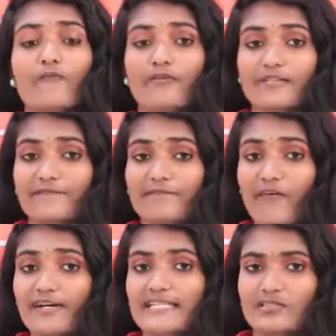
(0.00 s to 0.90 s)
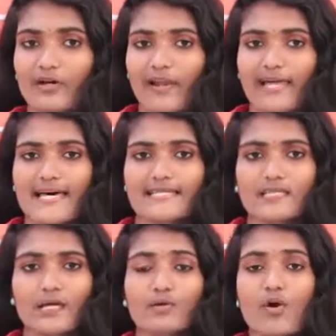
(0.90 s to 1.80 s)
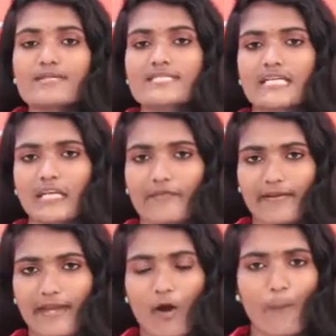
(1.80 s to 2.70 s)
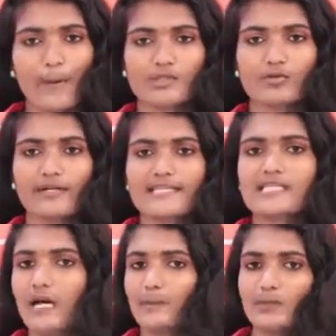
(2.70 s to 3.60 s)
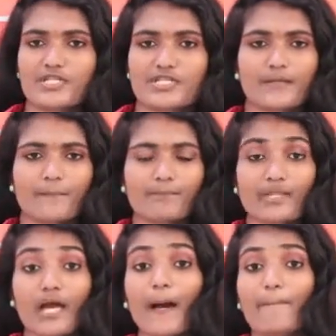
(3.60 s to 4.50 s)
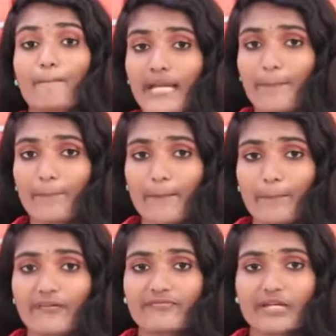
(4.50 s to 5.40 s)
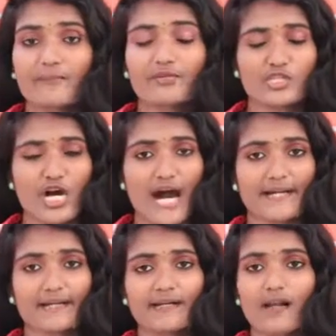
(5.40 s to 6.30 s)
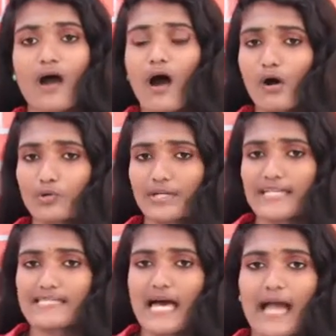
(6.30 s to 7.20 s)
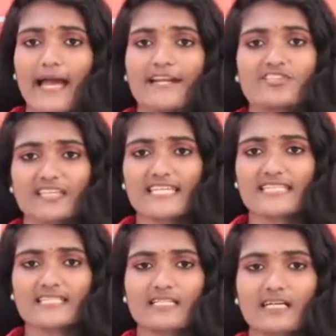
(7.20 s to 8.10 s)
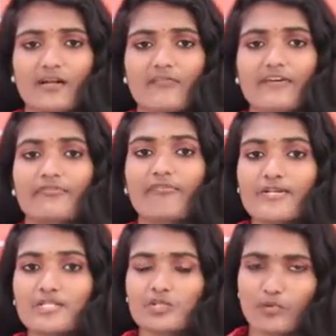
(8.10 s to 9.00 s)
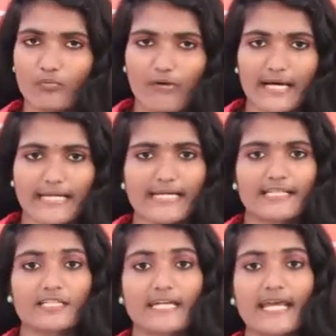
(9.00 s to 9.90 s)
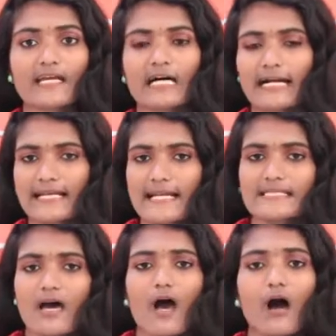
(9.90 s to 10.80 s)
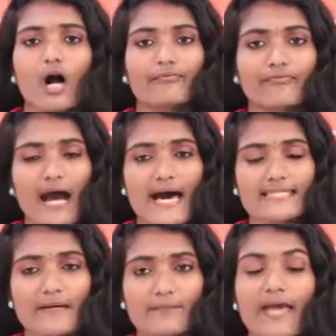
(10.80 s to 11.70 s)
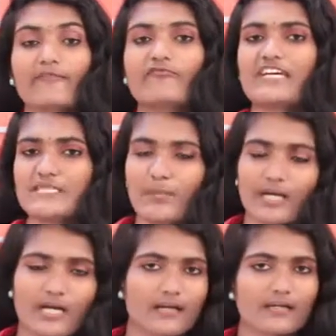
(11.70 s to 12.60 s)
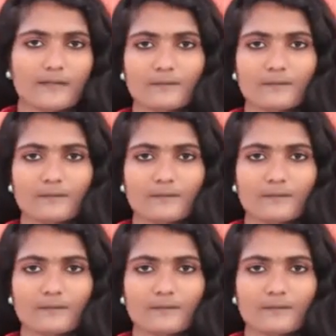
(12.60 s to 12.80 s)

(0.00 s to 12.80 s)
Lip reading: For the forest dwellers, no significant opportunities emerged. Many people from Jharkhand, Orissa and Chhattisgarh were forced to work in tea gardens of Assam and West Bengal.